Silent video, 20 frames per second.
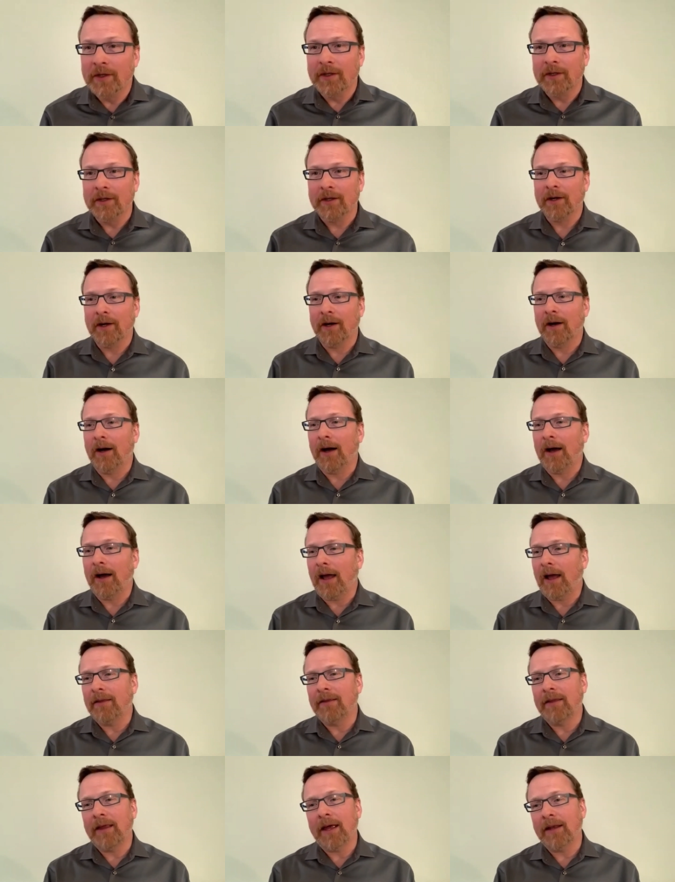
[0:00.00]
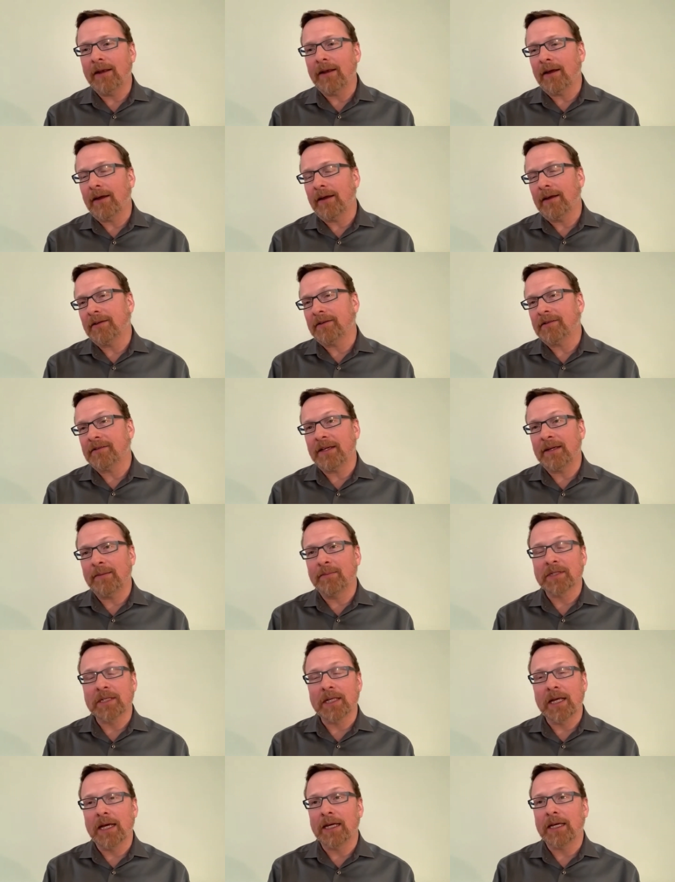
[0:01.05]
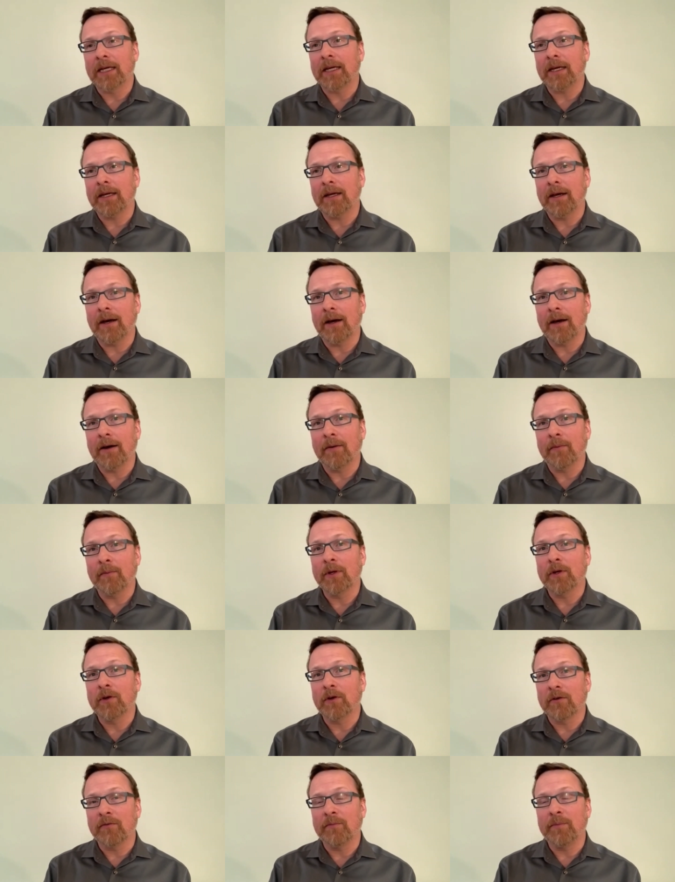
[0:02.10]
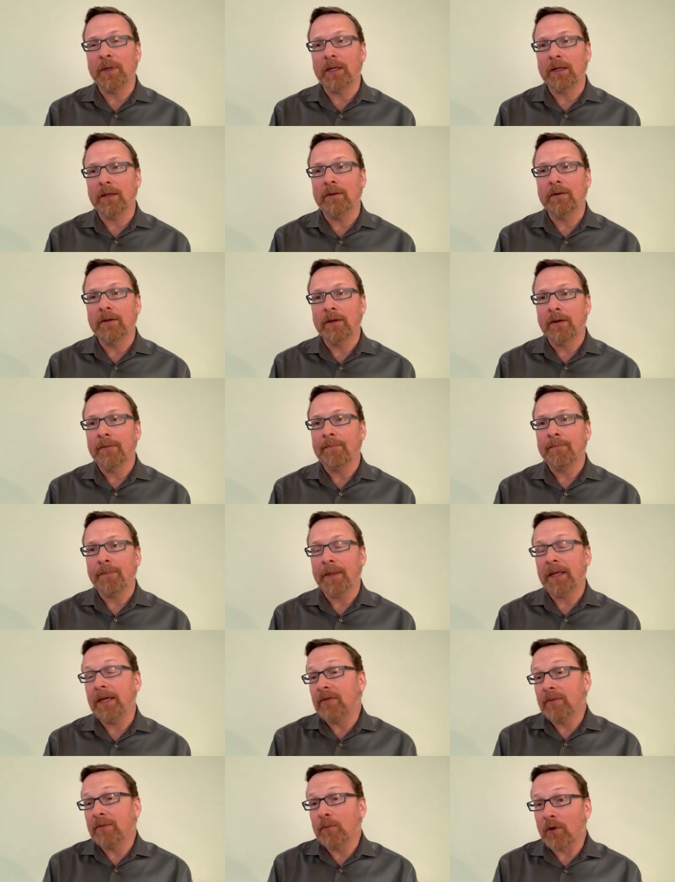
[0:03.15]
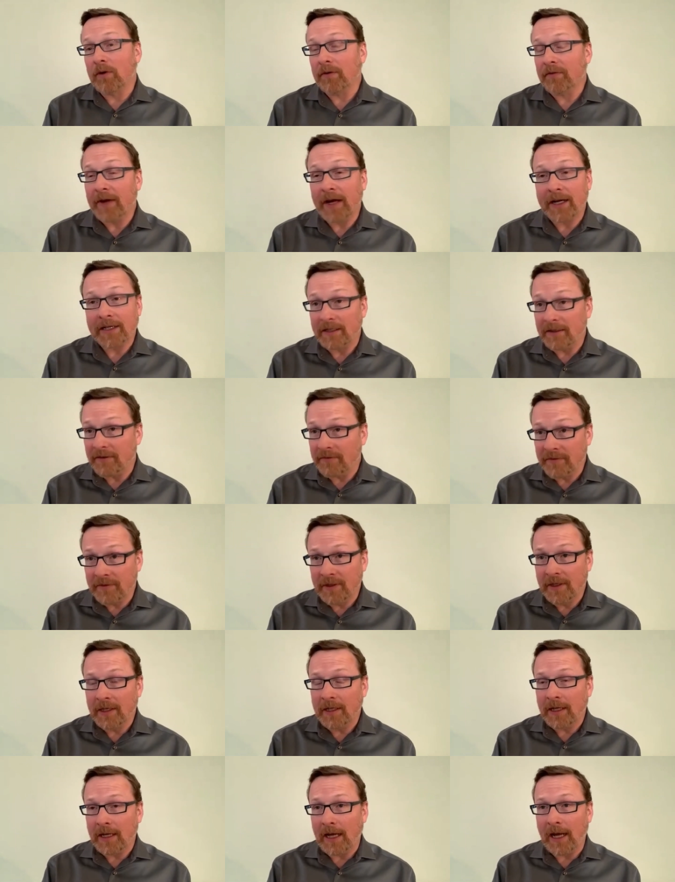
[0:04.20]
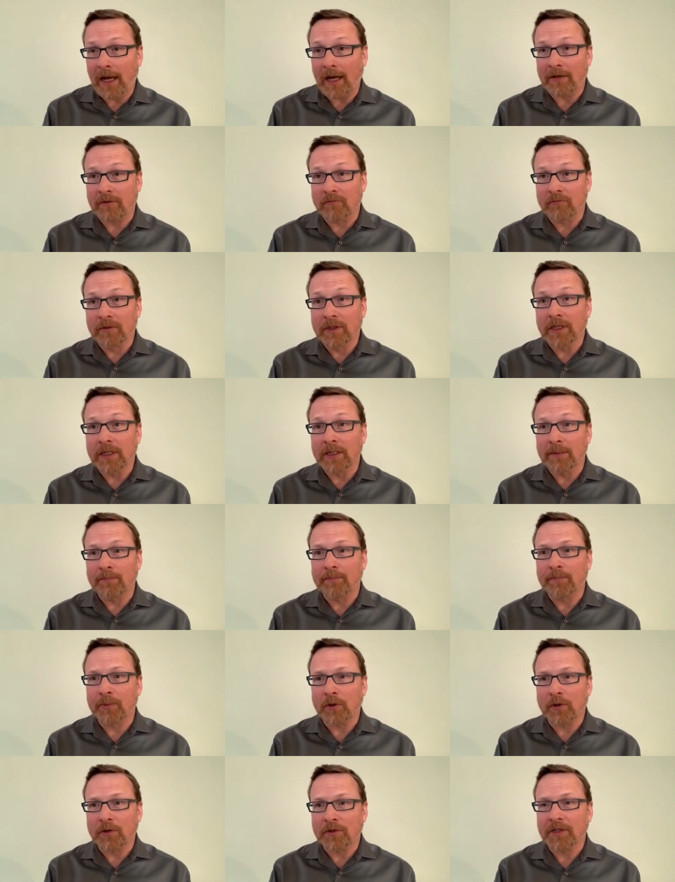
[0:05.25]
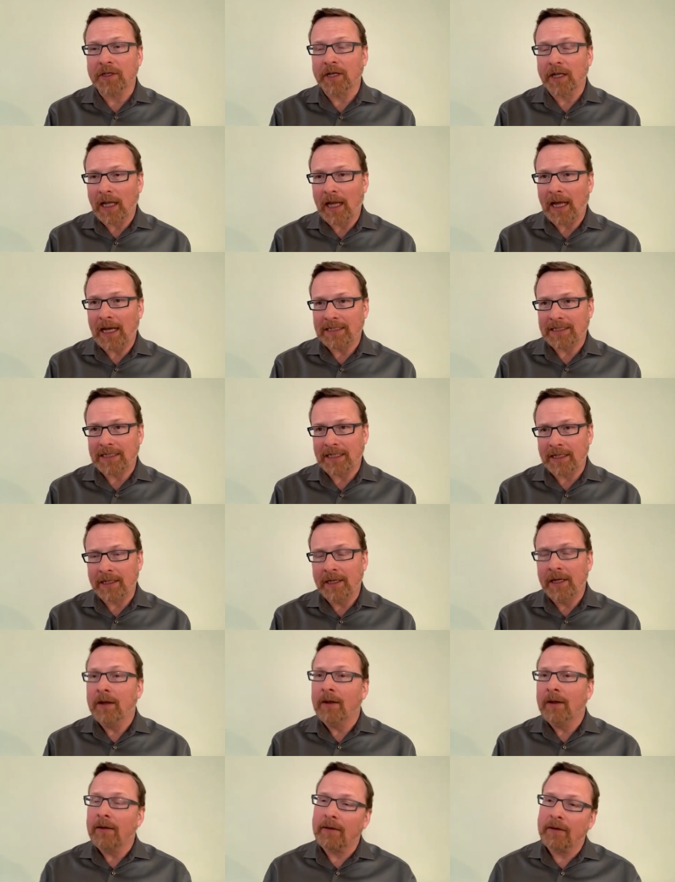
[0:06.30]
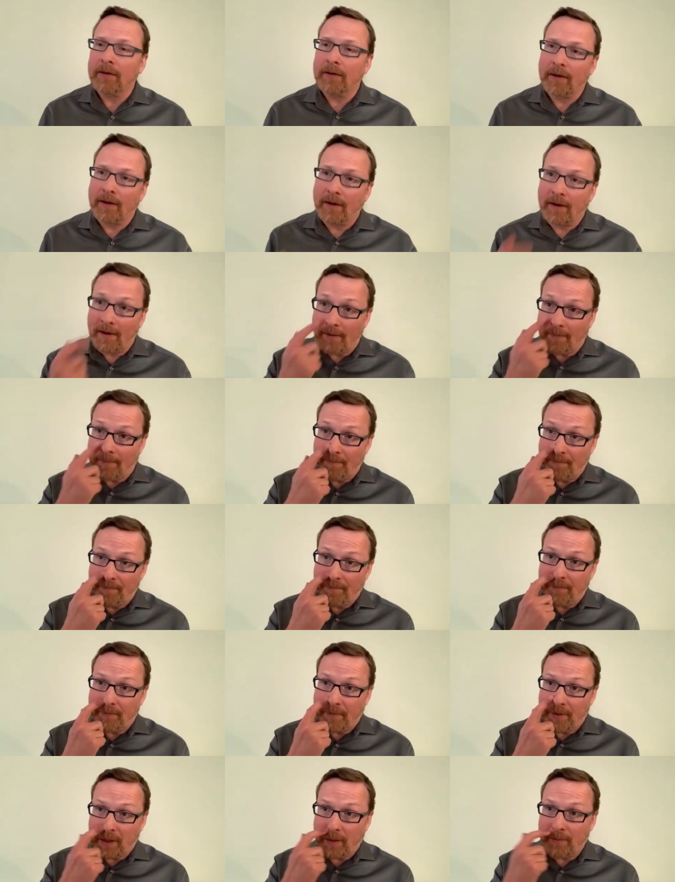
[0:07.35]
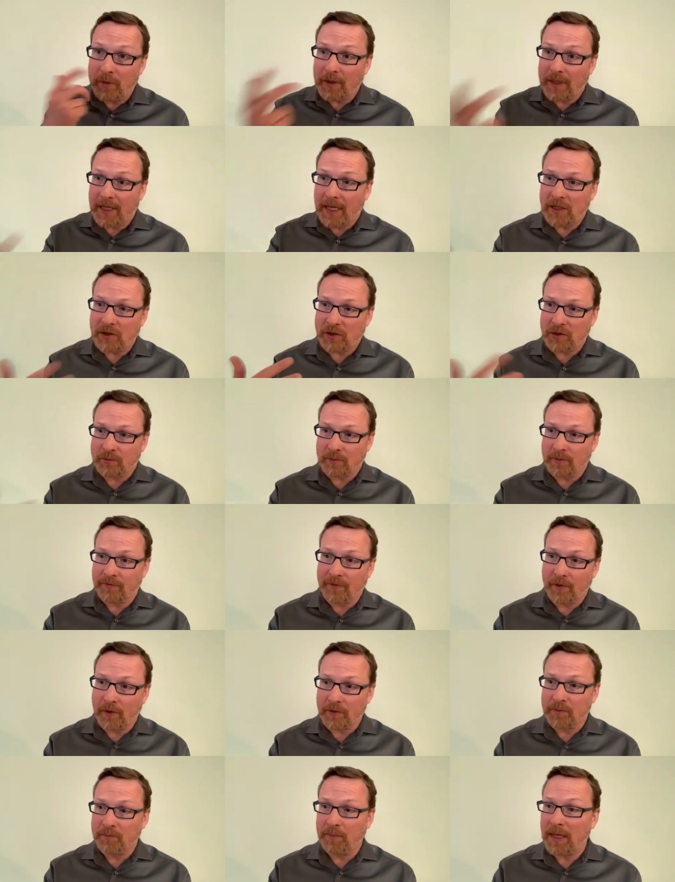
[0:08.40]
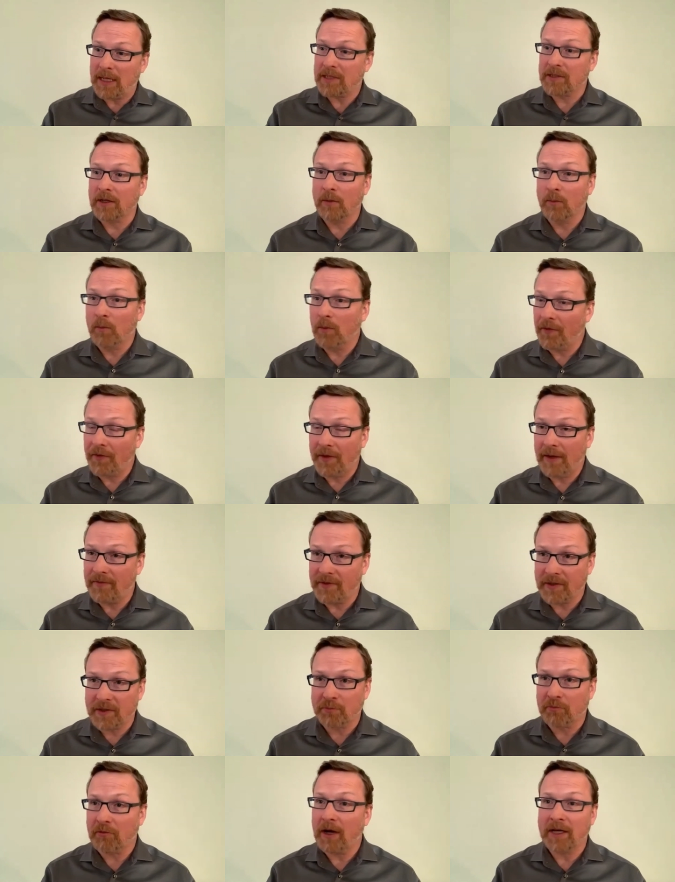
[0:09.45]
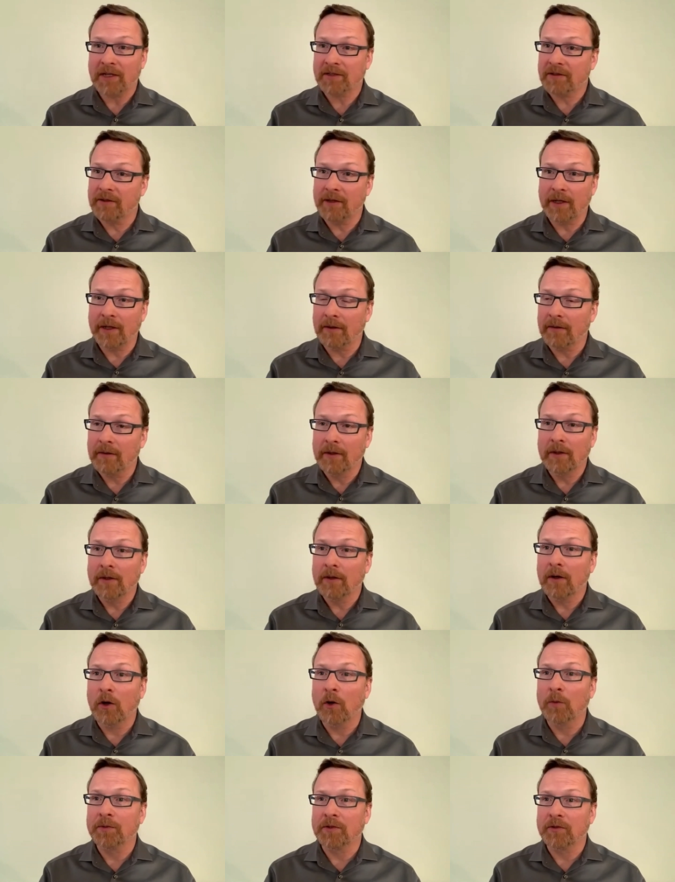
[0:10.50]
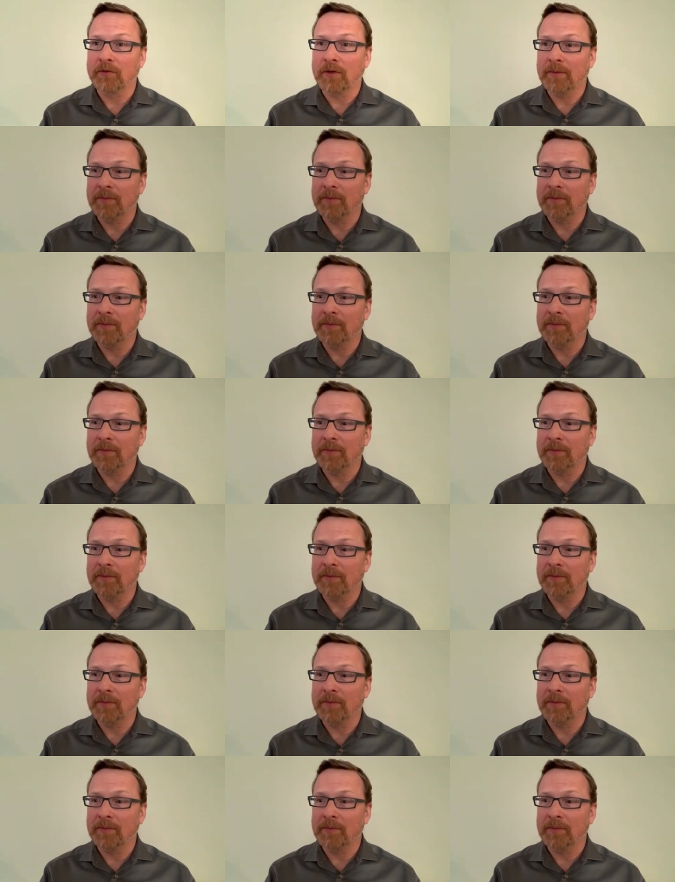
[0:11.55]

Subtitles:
And then it seems like we could have been even more effective at really personalizing communications with folks based on what they've expressed their hopes and dreams